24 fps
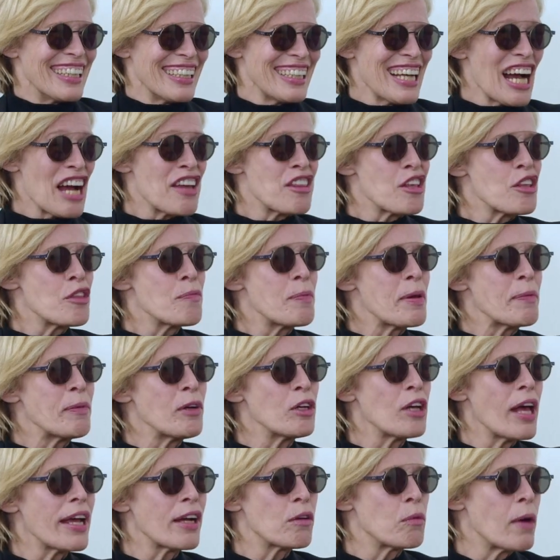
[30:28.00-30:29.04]
Yeah, and then the people are
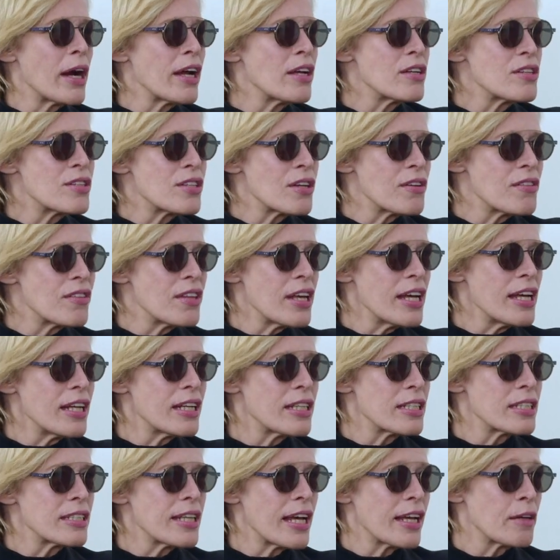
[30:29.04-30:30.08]
like, "Why are you so thin?"
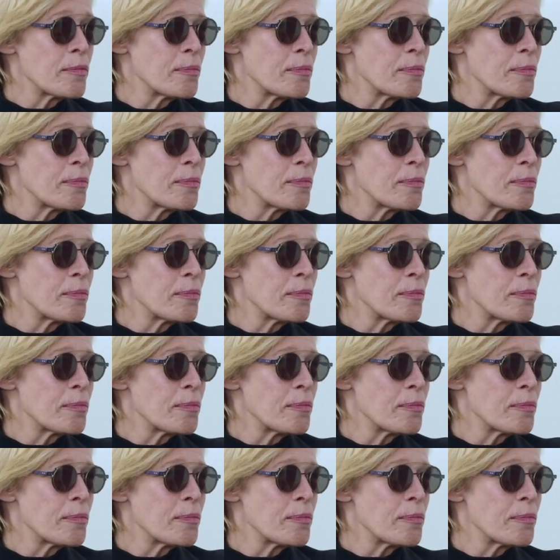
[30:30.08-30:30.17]
It's like,